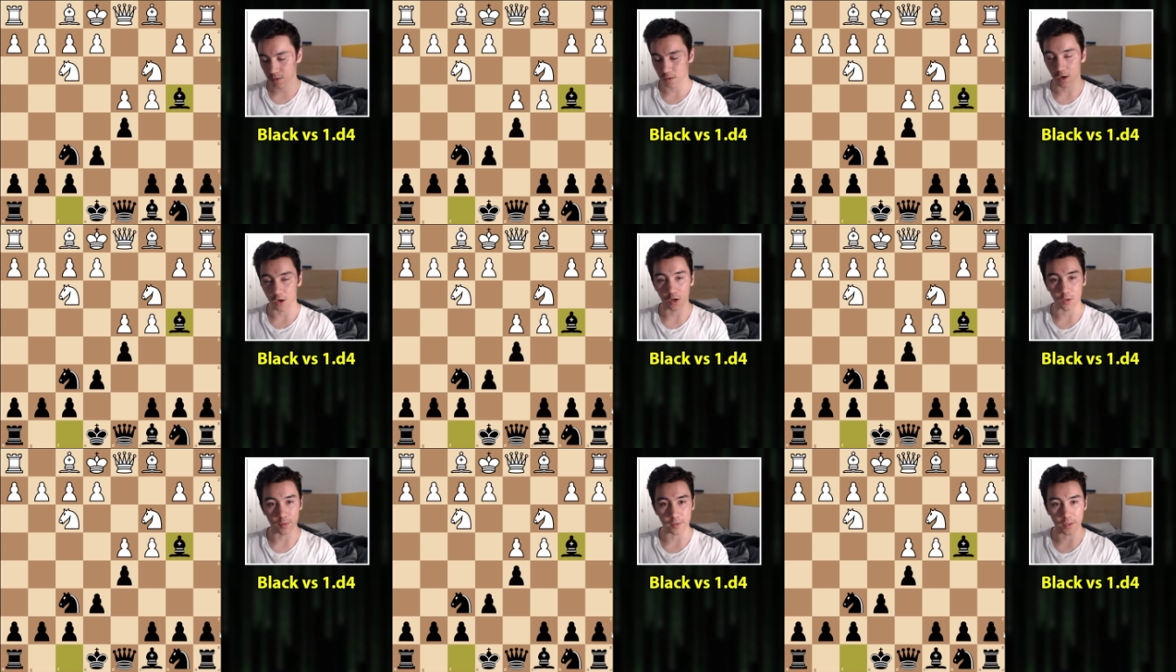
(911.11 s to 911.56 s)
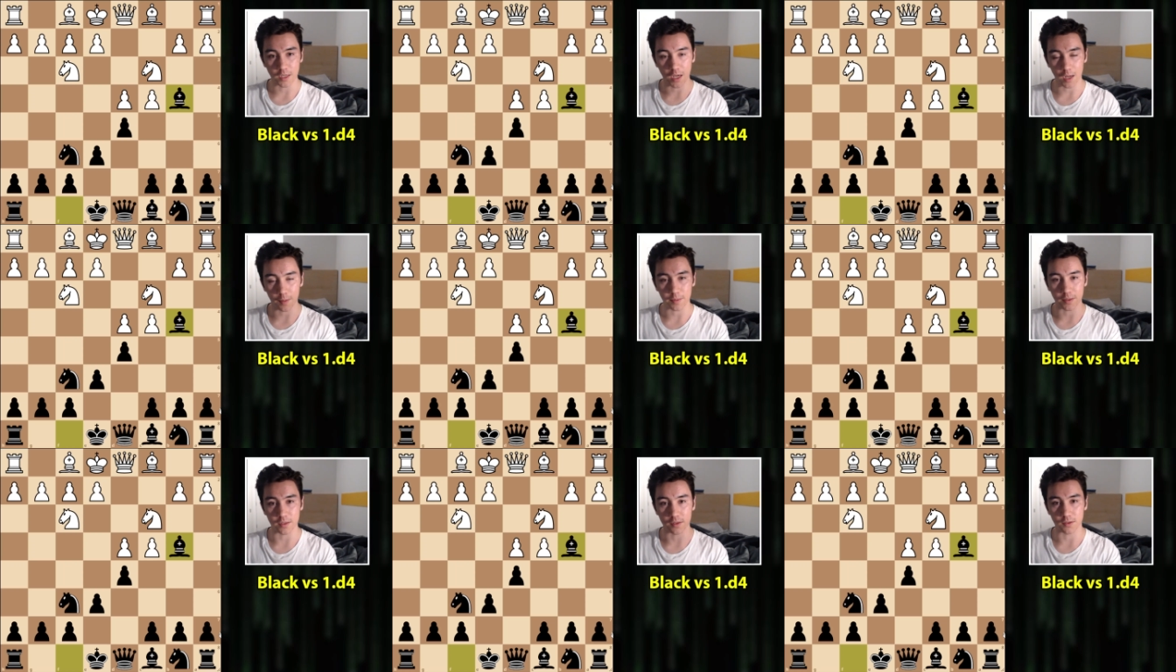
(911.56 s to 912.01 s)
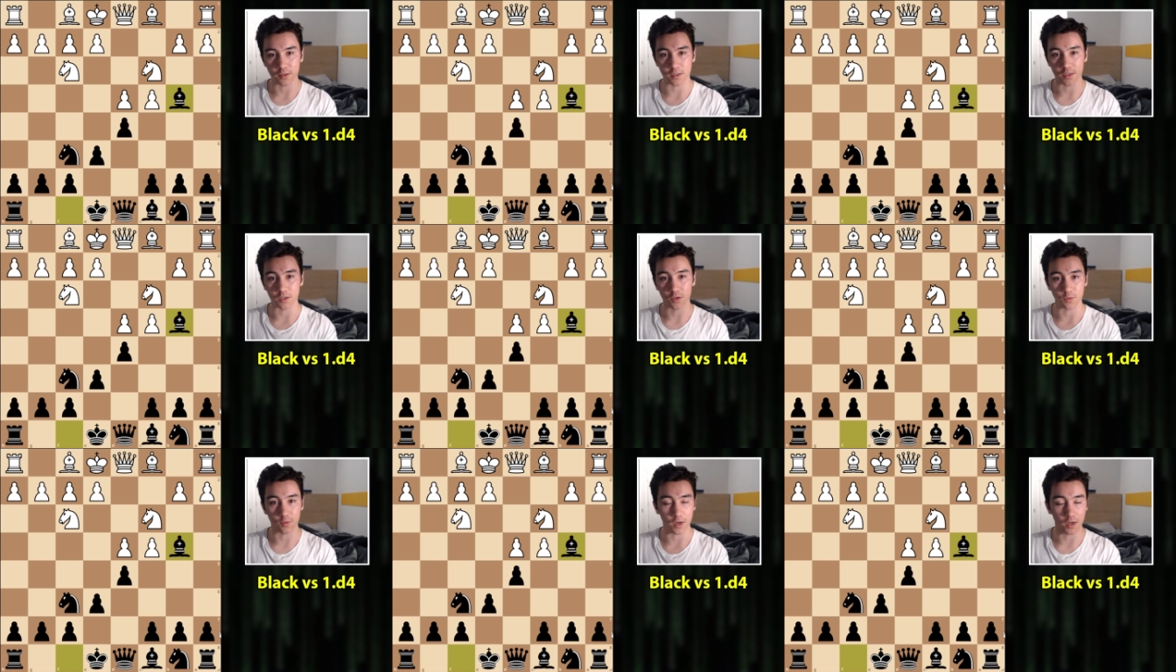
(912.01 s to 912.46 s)
I'll be happy to
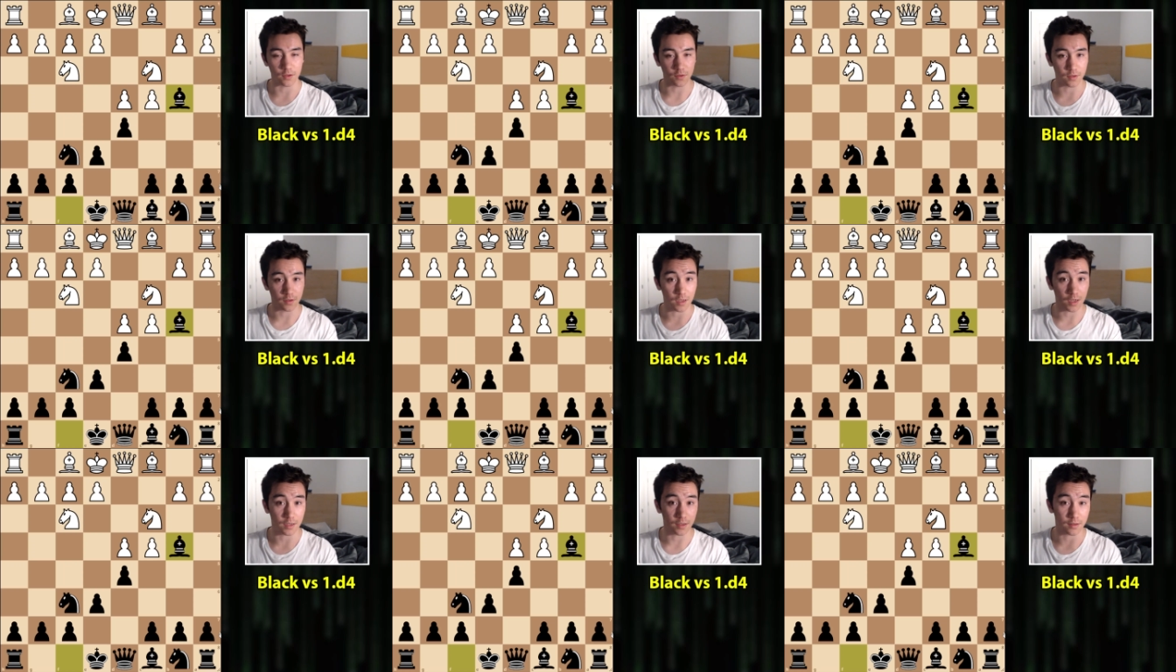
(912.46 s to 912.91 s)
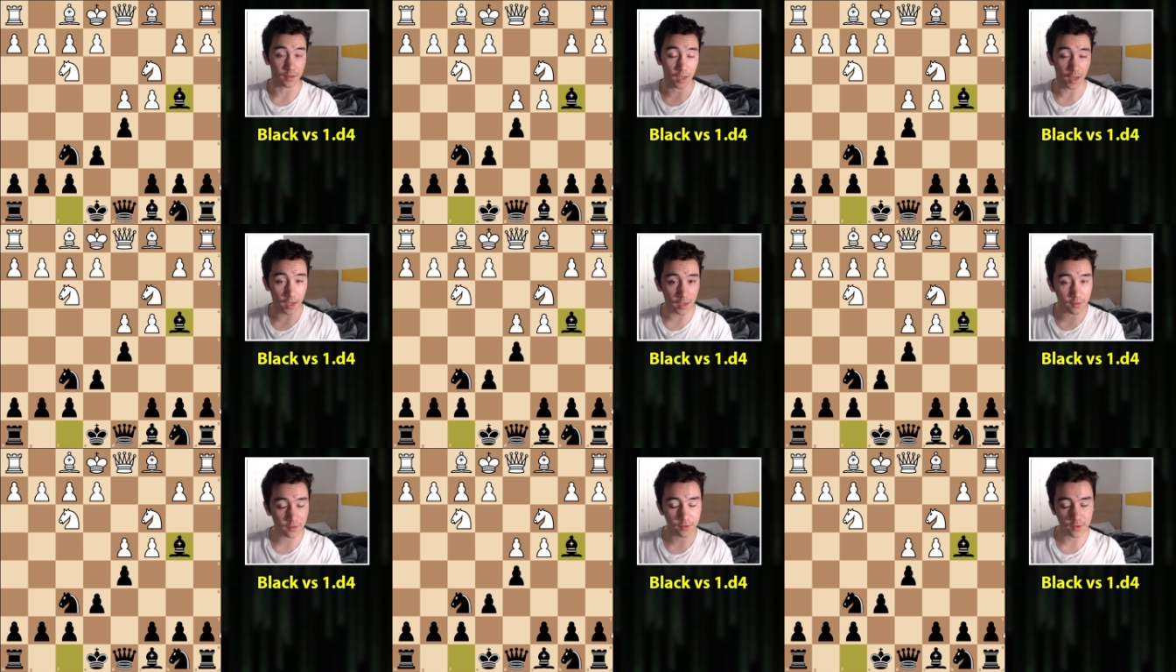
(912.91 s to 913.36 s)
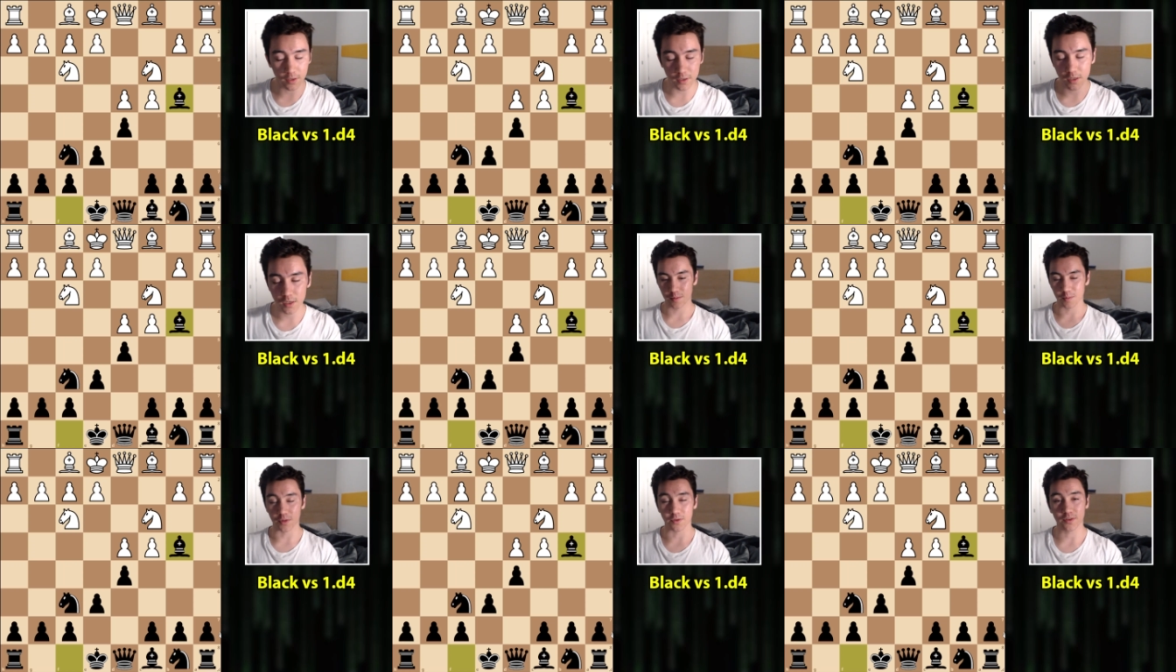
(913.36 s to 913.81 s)
get around to that and
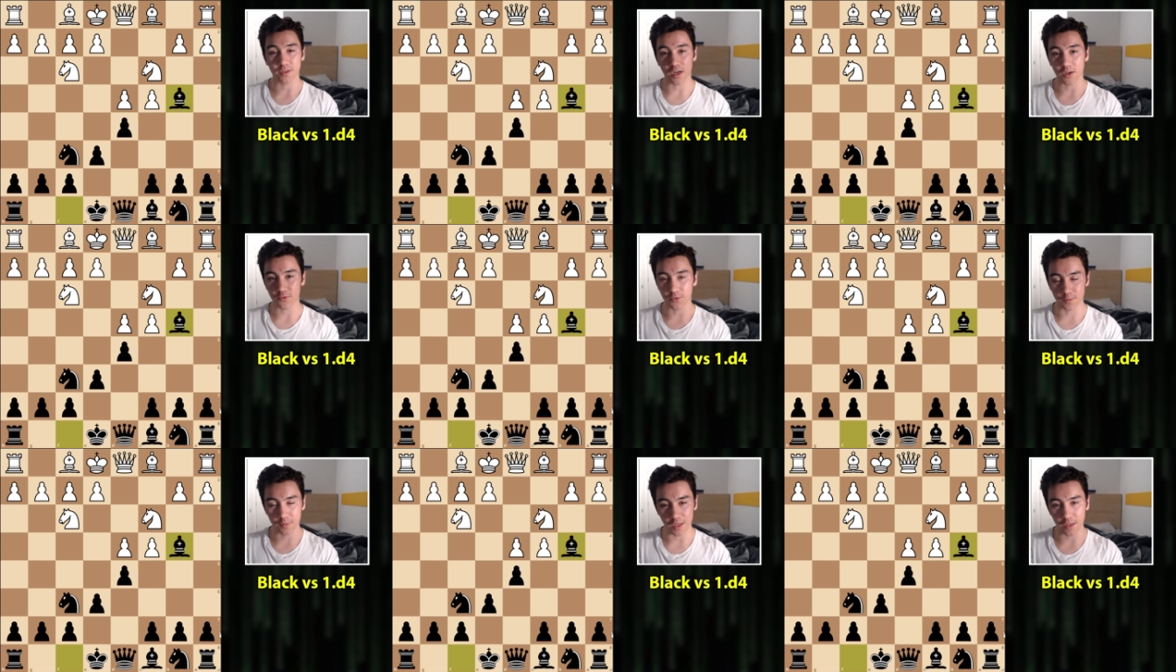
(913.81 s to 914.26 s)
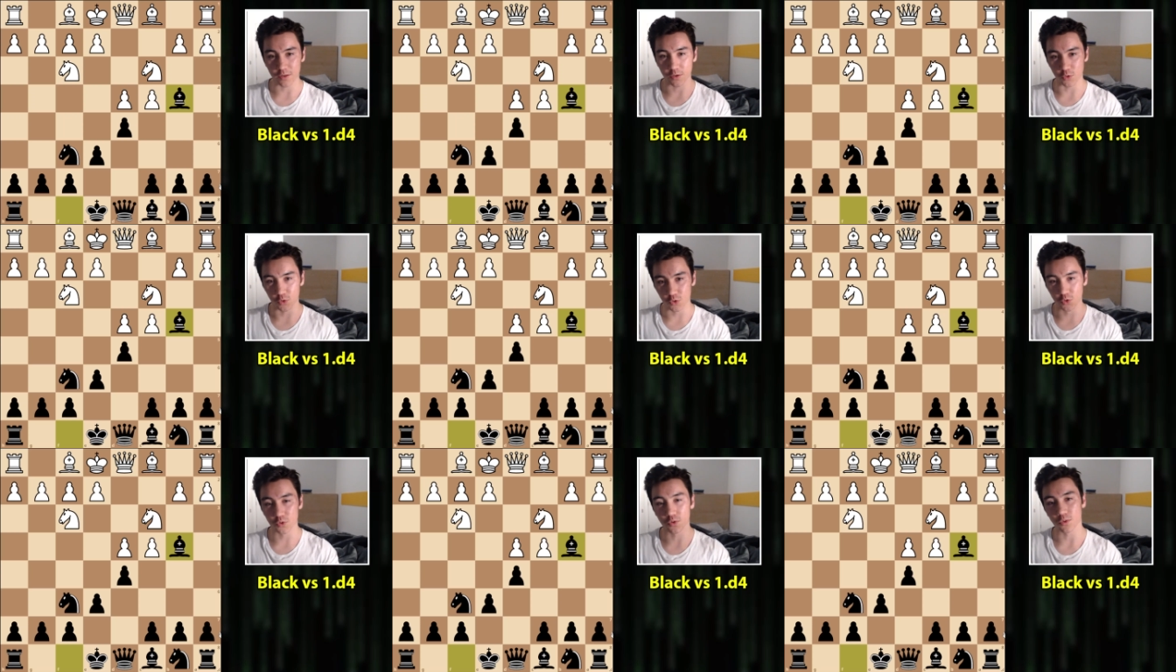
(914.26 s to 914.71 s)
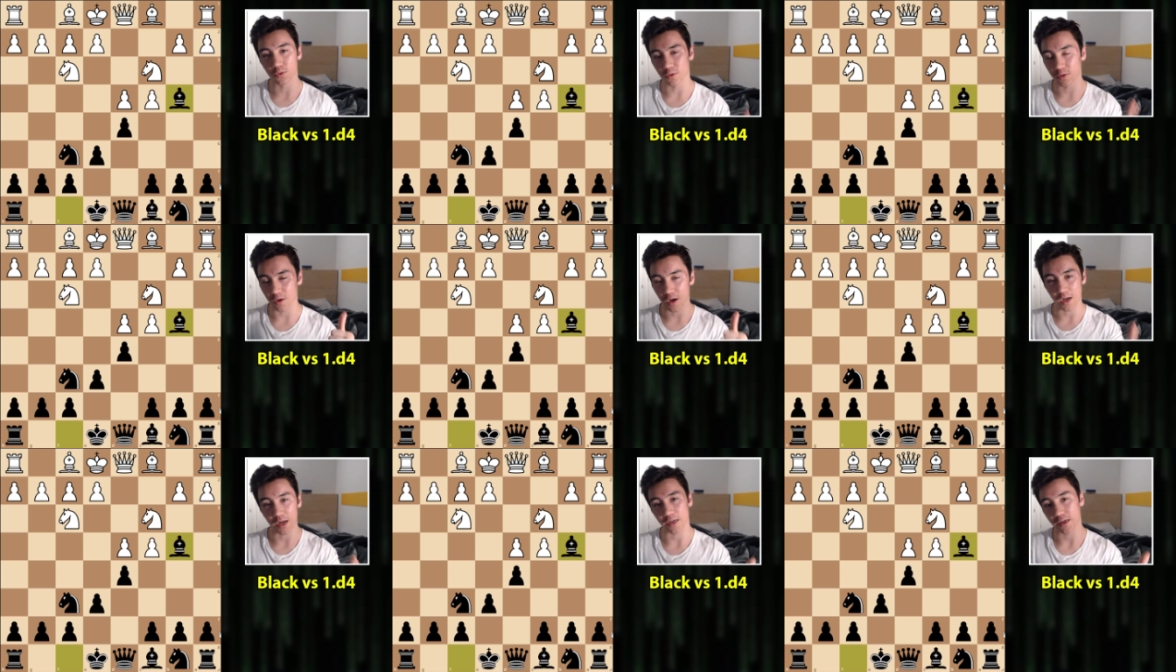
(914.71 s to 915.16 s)
answer. Aside from that, the usual
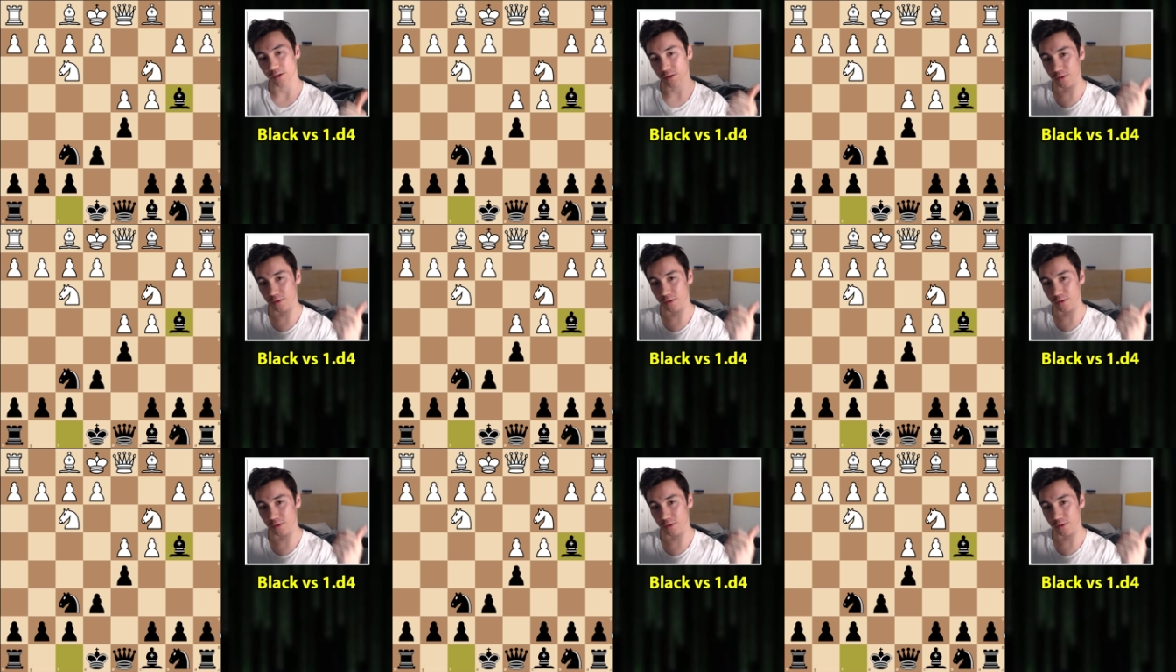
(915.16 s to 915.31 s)
like,